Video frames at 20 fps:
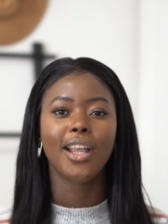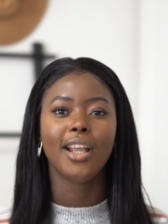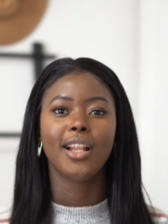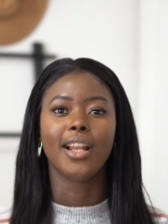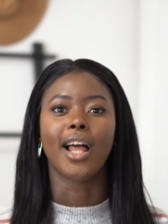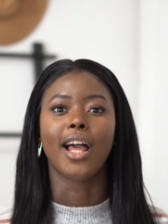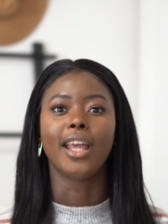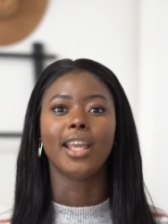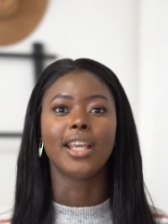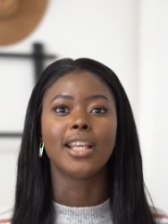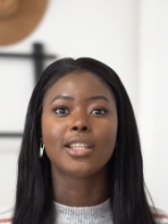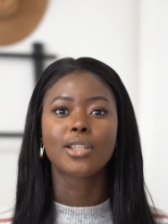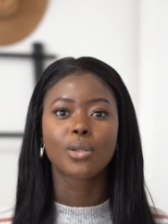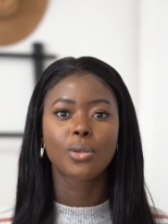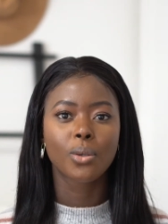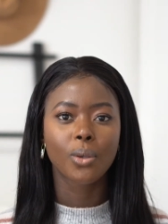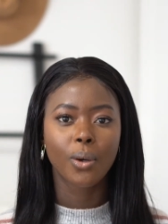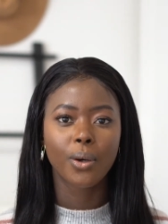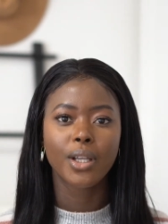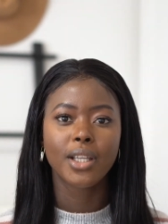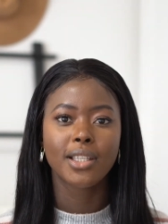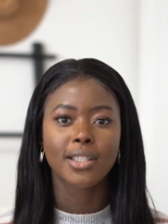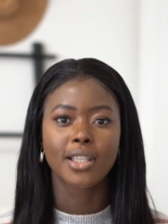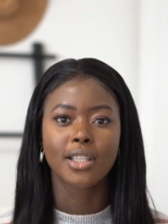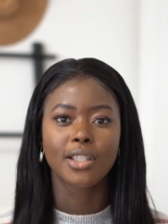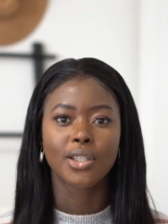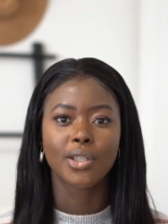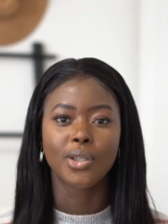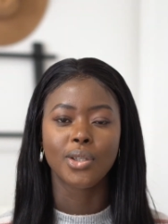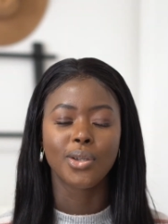Like, it's so
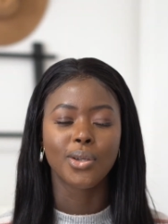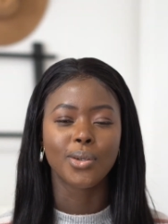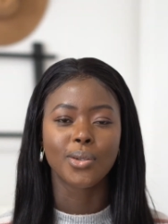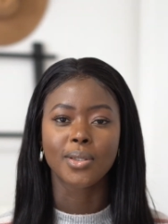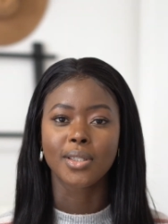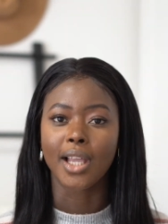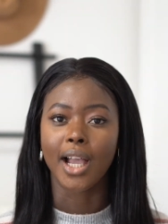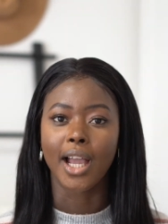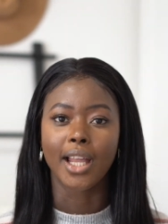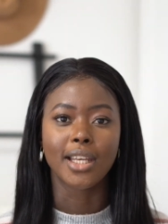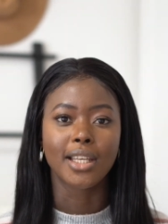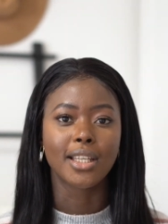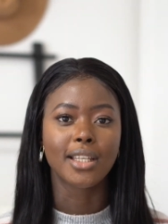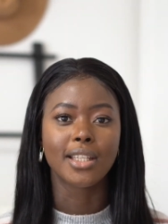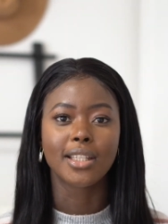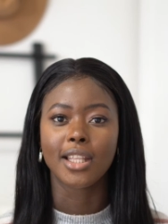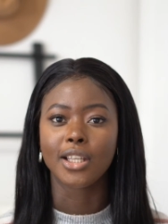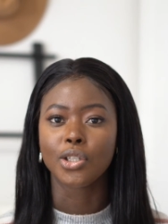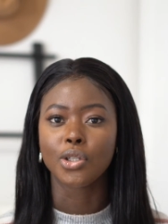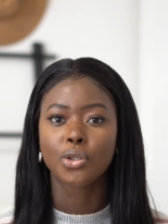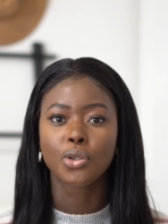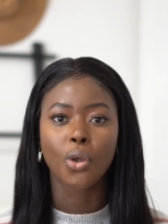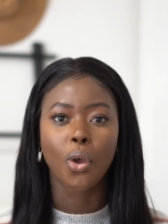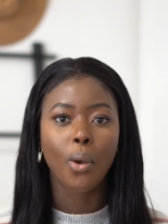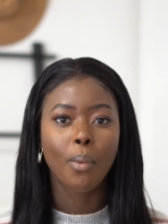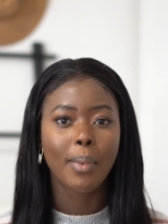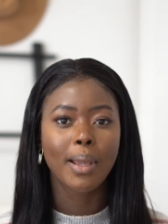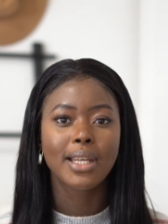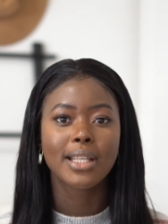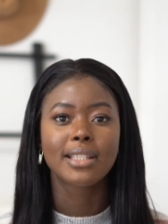easy to use and there's
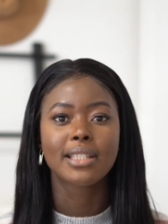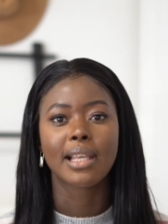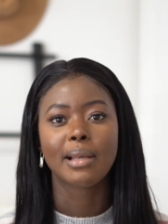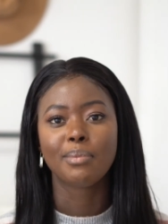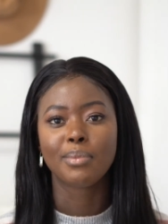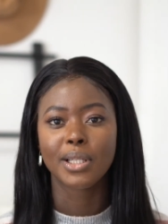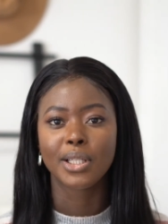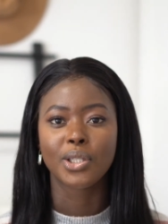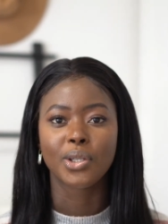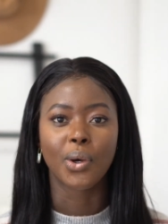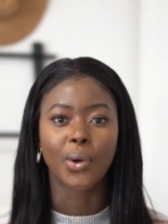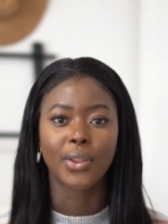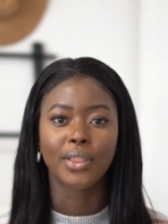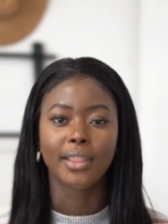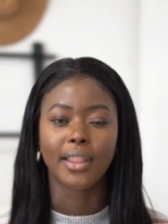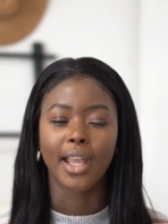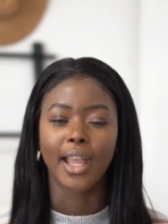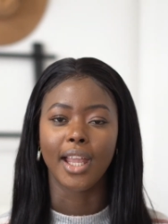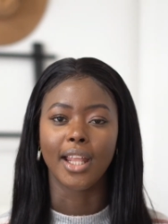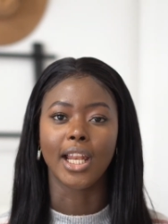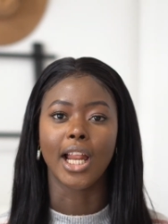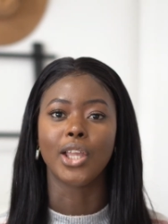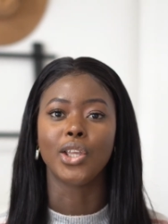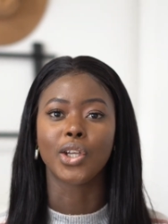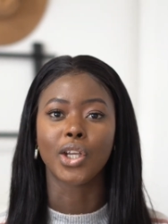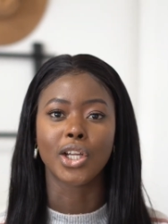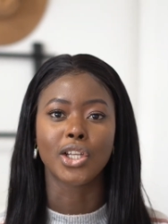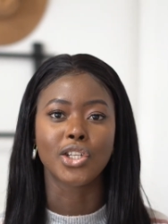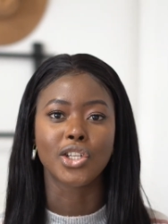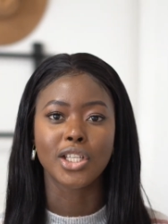so many templates on there that you
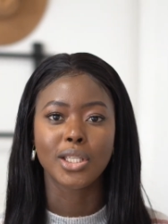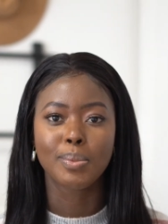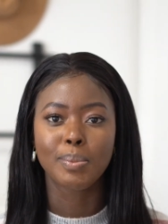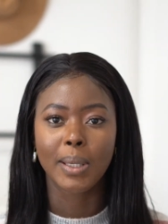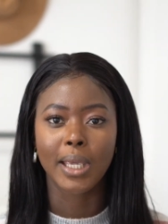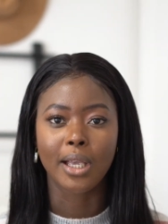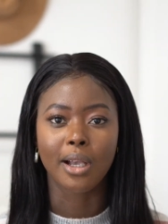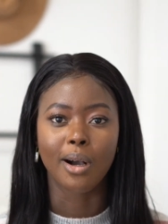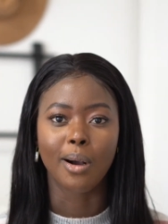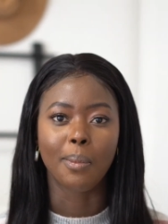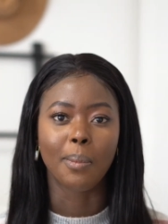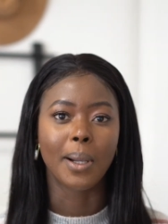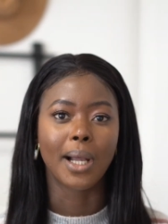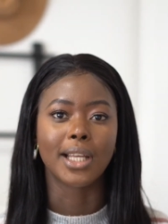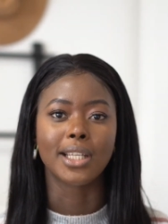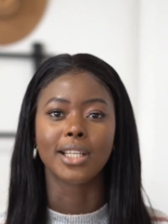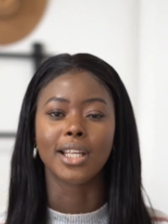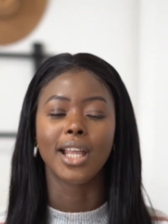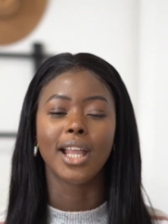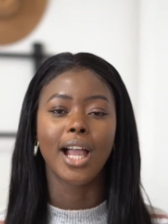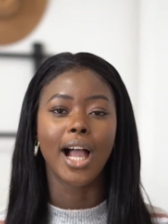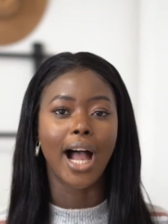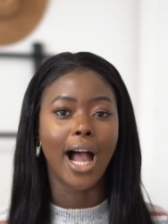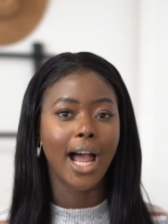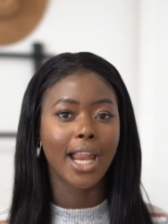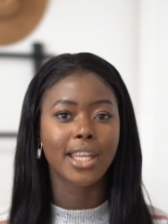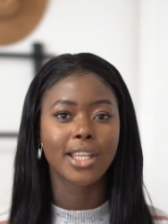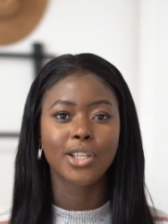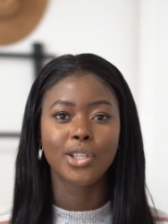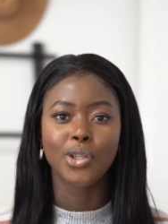can just pick up and
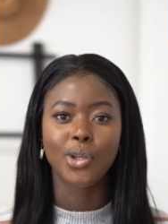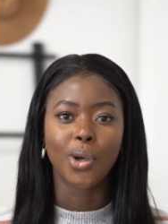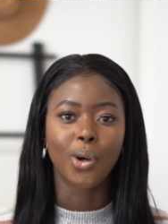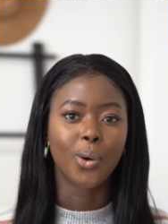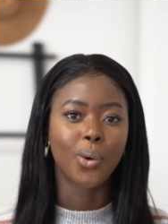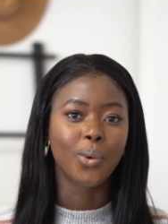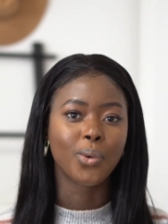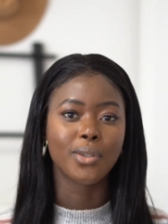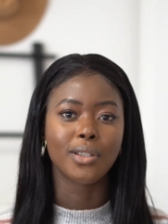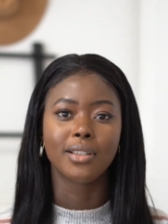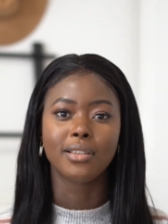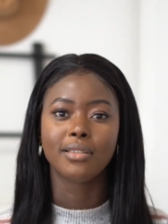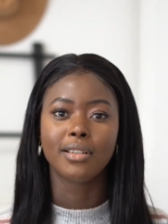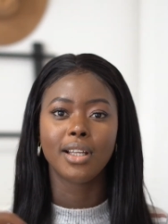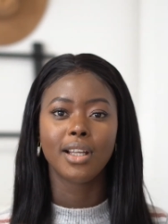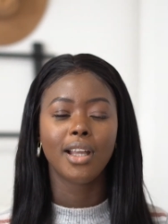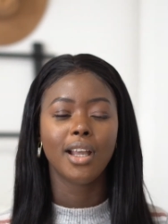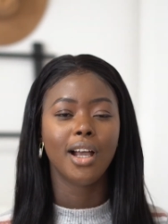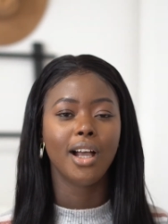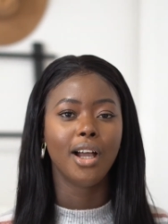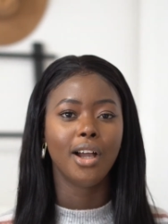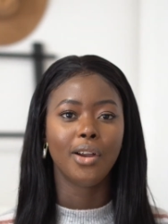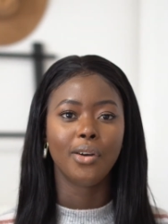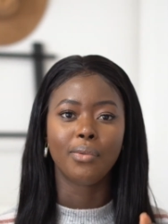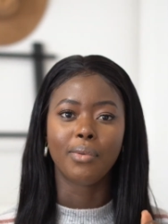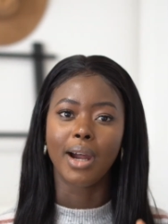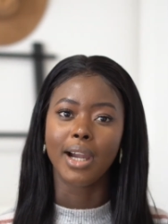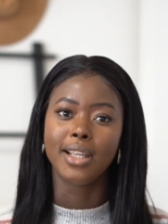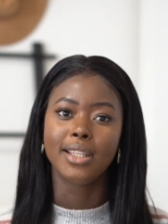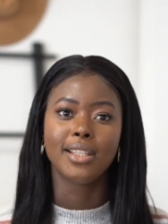add in your own
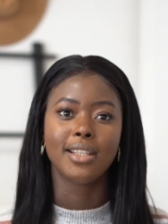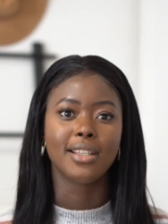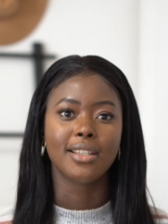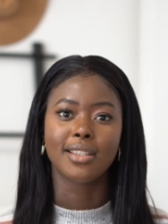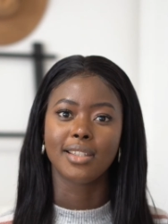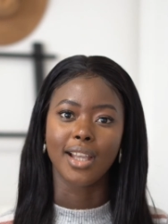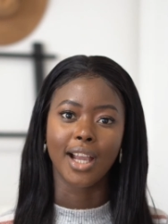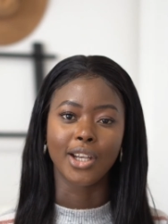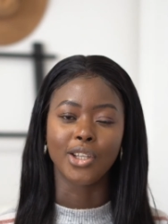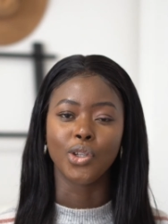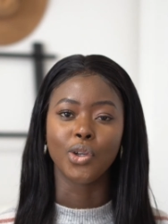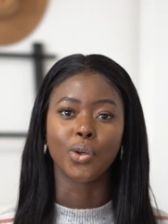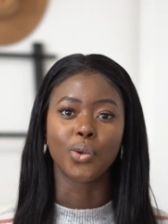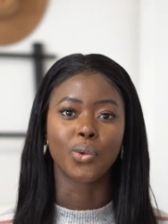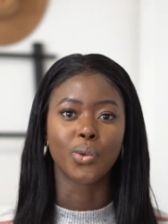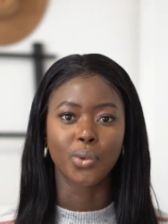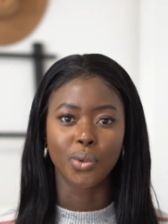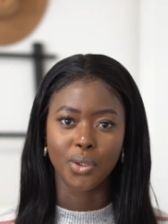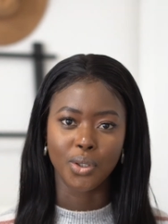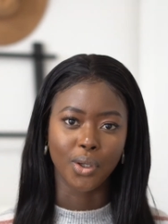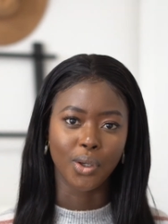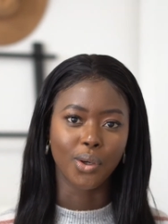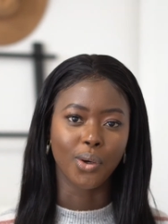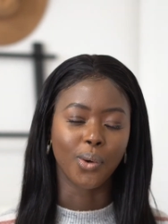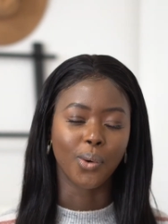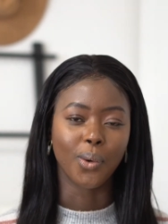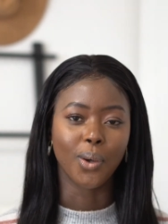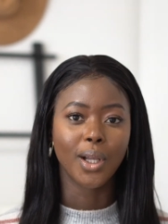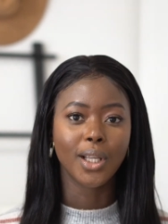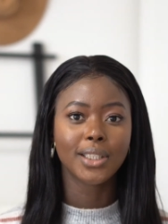writings and you're good to
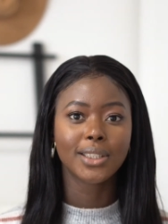go.